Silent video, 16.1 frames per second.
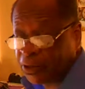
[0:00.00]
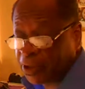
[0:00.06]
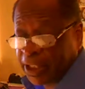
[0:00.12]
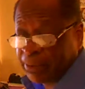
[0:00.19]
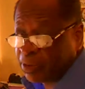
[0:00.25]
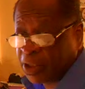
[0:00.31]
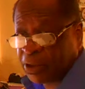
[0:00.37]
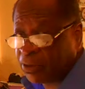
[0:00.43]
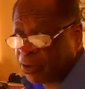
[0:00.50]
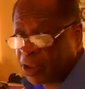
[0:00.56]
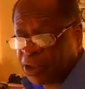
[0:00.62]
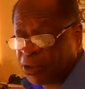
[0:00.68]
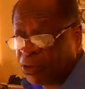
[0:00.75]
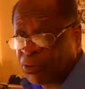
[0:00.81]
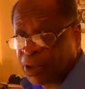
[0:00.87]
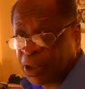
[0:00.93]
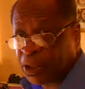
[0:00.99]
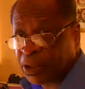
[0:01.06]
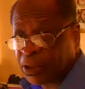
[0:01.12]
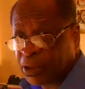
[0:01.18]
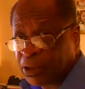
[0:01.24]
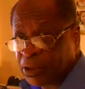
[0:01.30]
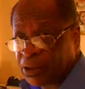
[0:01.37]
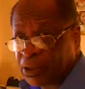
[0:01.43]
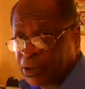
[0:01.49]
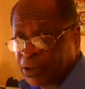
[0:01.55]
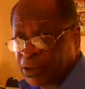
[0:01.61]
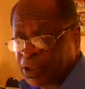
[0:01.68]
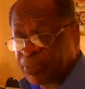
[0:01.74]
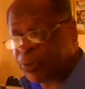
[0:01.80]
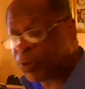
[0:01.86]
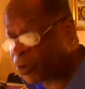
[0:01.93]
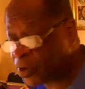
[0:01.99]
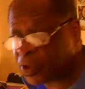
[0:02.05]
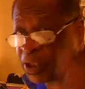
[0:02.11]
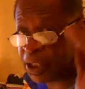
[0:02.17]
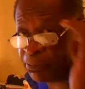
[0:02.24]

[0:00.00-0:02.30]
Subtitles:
Your name's not on there nowhere. The person